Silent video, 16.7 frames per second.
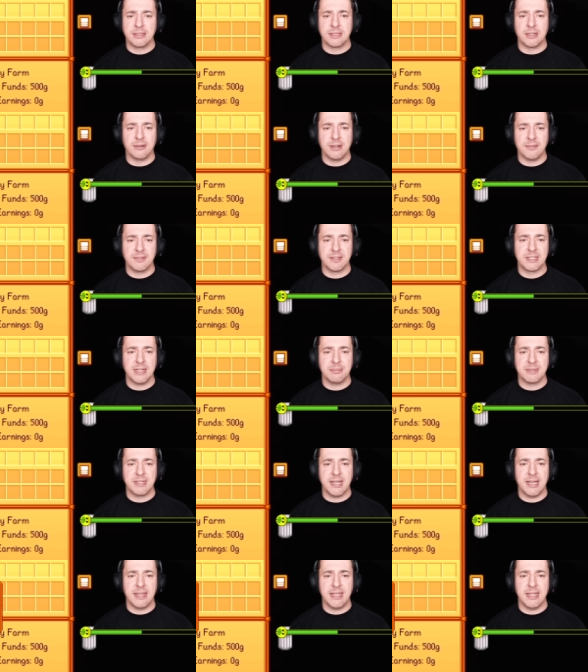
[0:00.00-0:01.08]
sorry, I've skipped
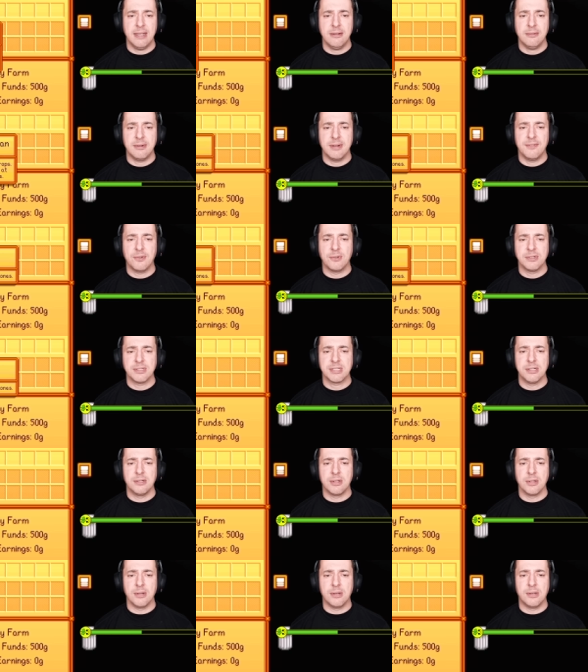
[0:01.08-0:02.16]
out of there. We've also
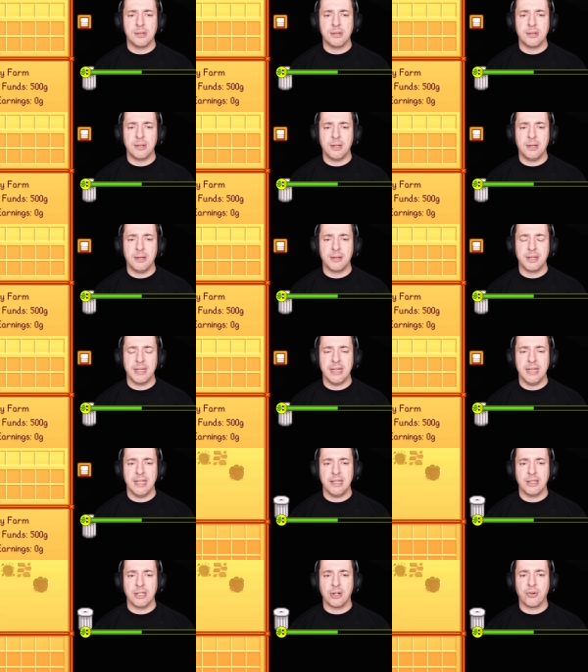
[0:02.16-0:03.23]
got on
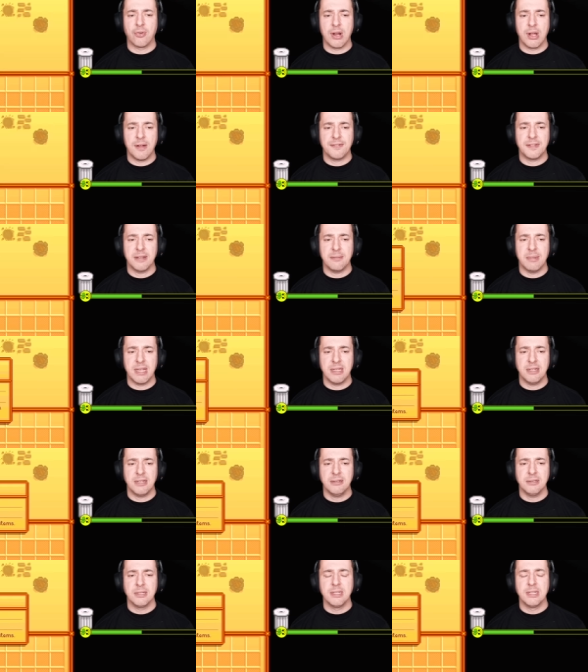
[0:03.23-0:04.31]
here the crafting
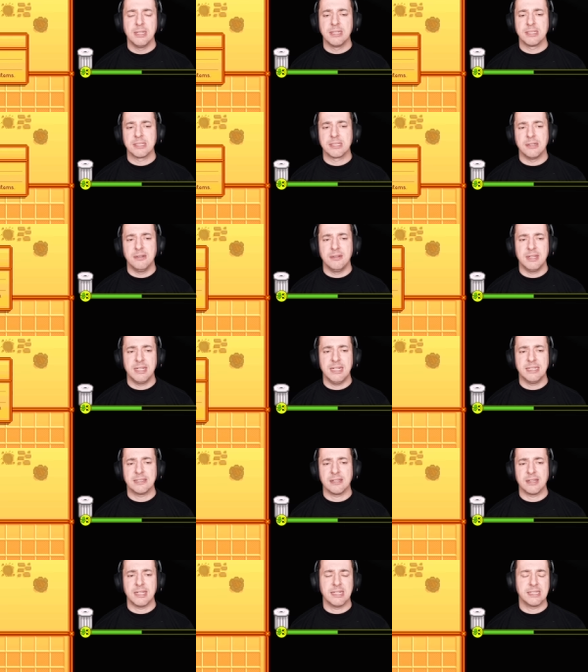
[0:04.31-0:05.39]
menu. So
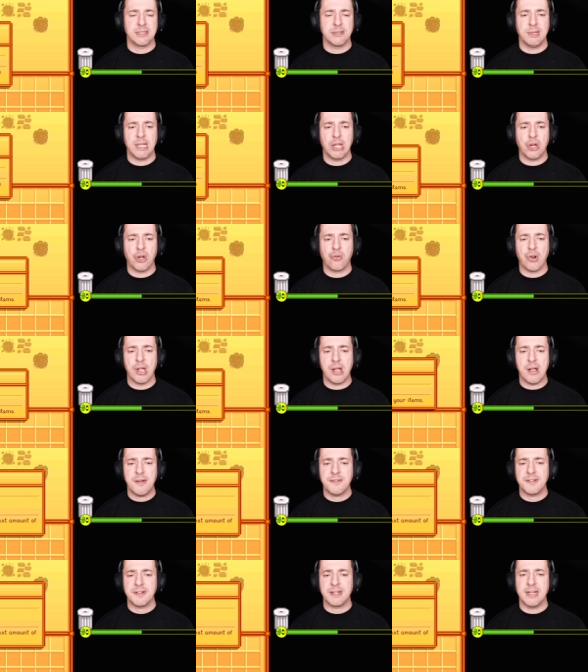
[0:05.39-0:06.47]
these are things that we can
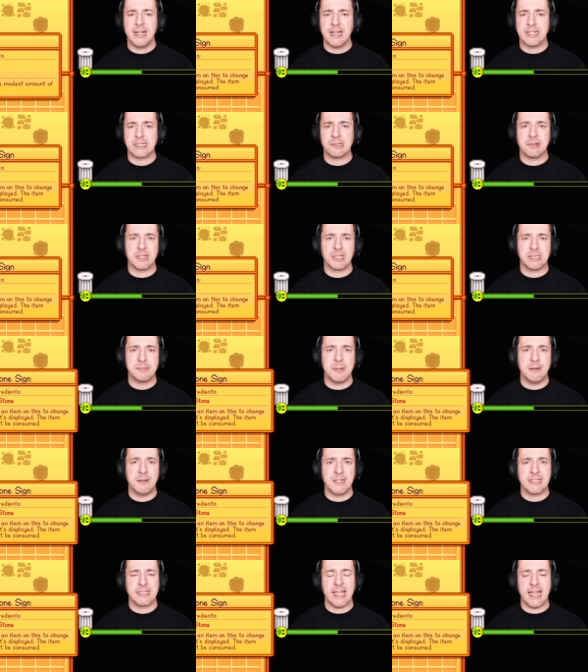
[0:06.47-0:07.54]
craft, and as our
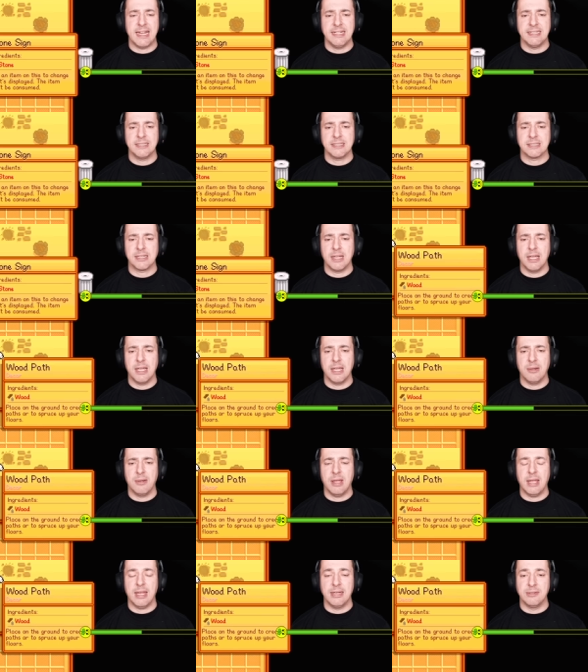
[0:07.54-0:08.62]
experience gains
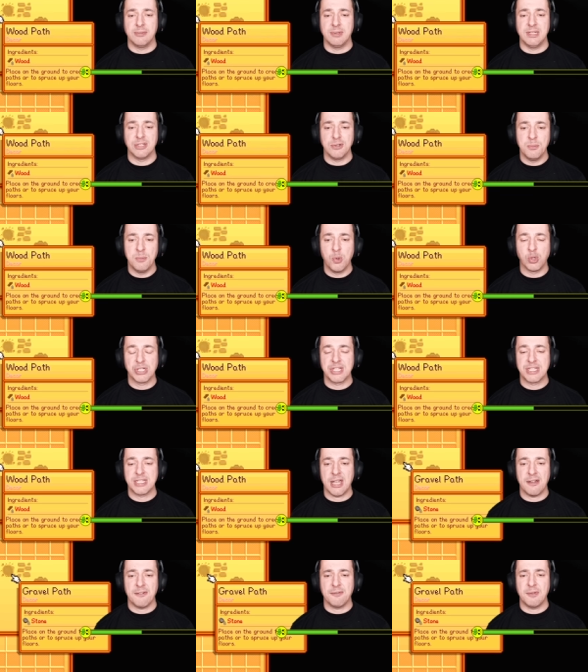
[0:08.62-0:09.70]
uh, and we do more
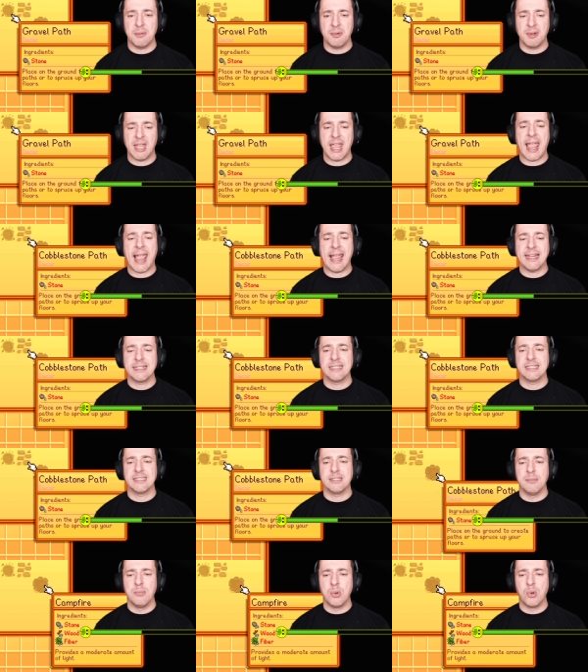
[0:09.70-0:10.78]
stuff, we will get access
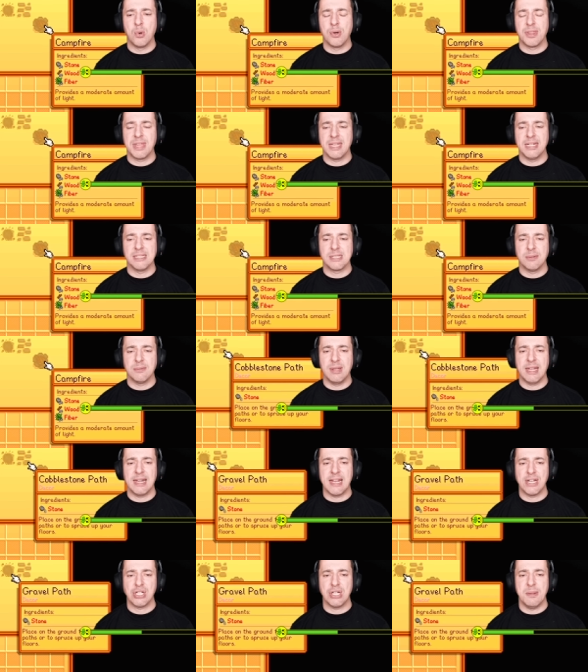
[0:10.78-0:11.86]
to more things that we
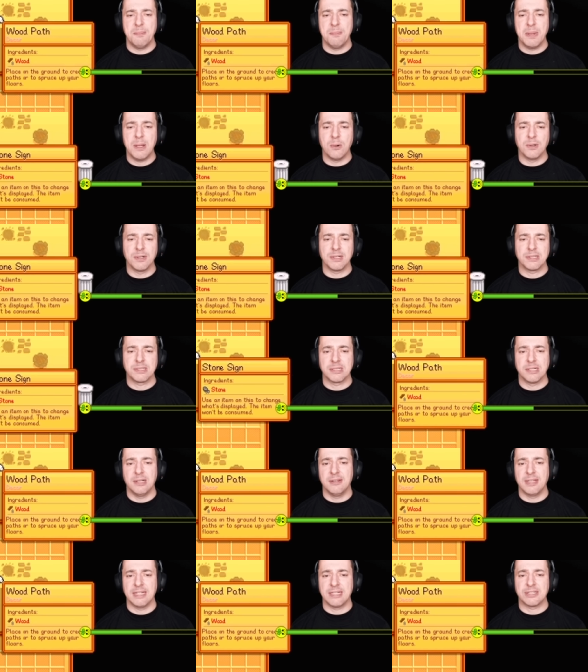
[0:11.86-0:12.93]
can actually build.
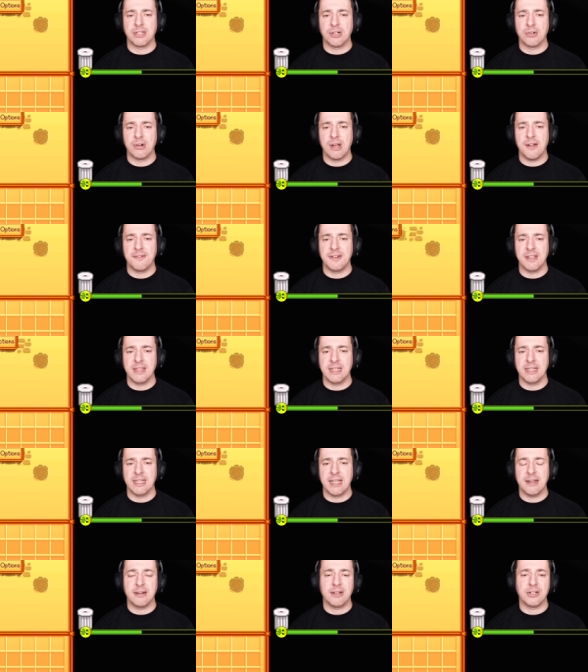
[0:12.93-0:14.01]
So that's our crafting thing
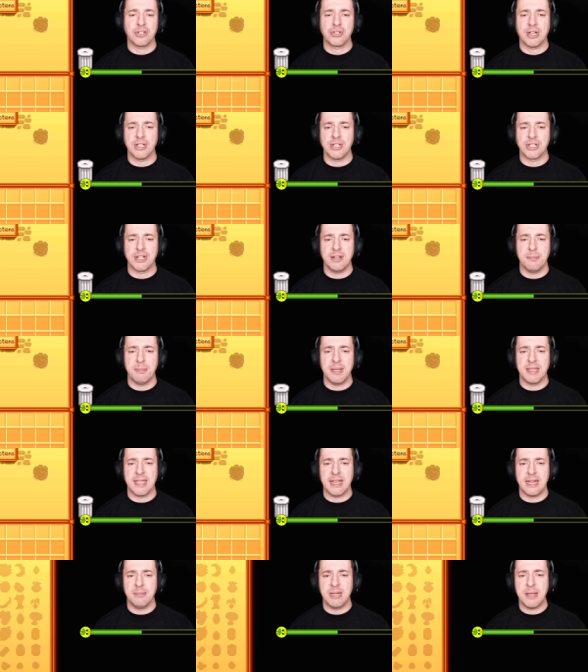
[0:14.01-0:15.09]
there. I'll try and show you a bit of
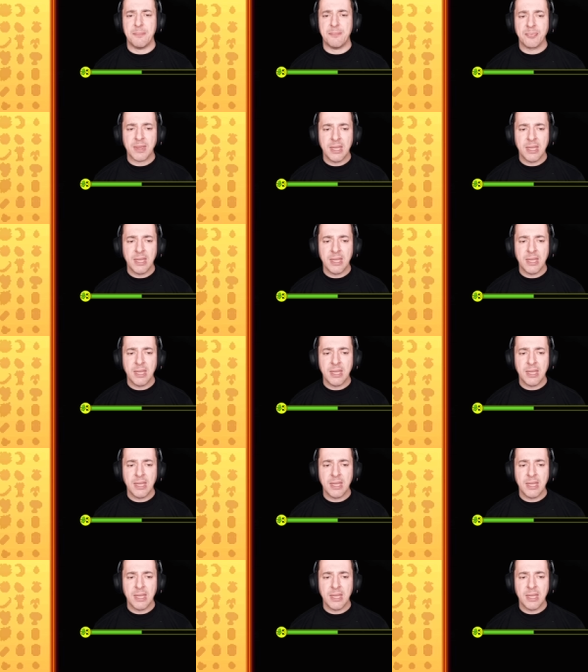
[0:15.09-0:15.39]
that in a minute.